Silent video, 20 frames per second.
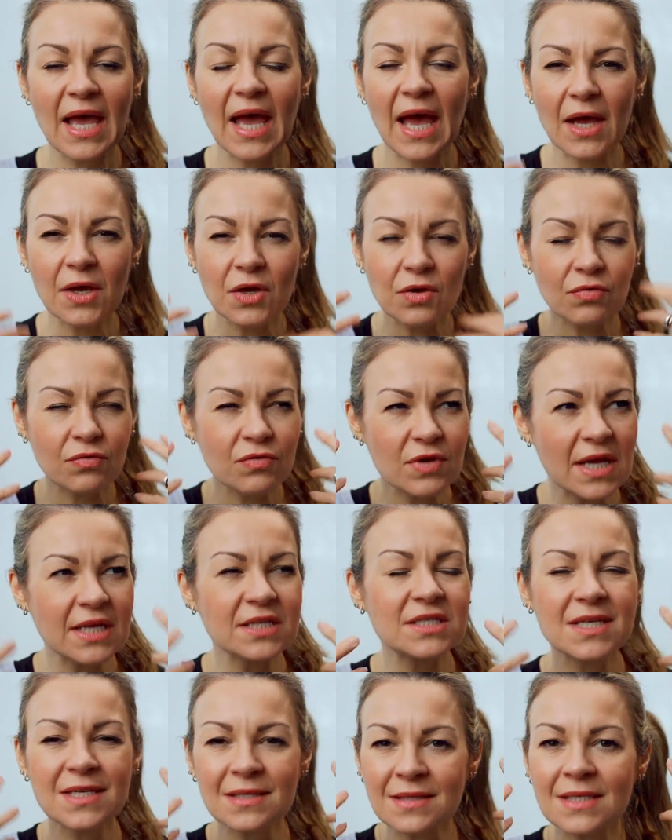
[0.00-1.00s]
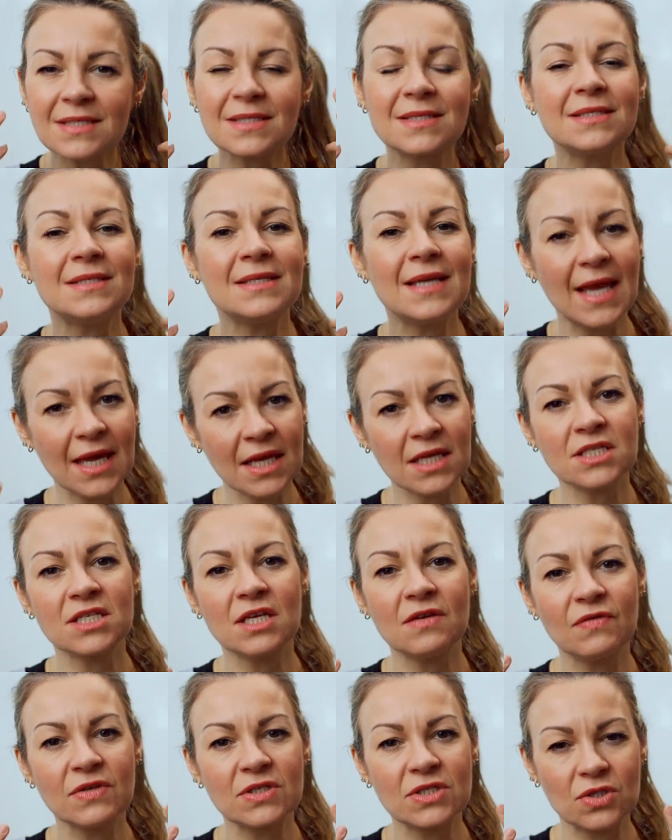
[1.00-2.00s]
and creating this
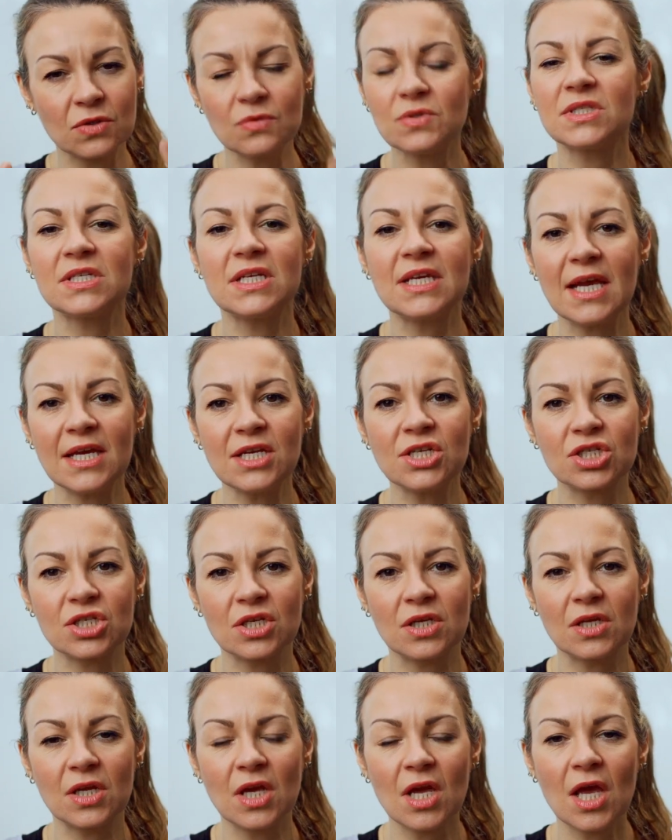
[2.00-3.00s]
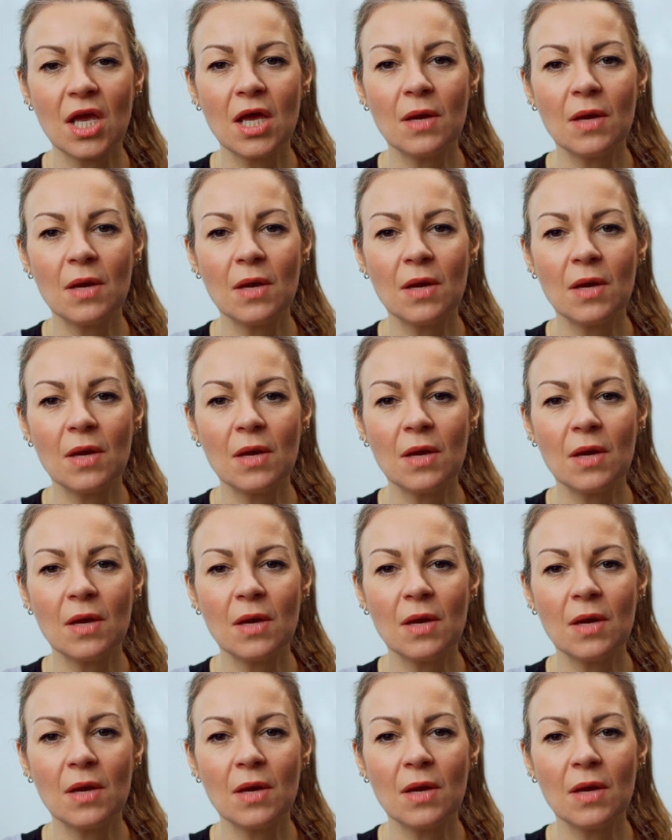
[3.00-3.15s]
negative association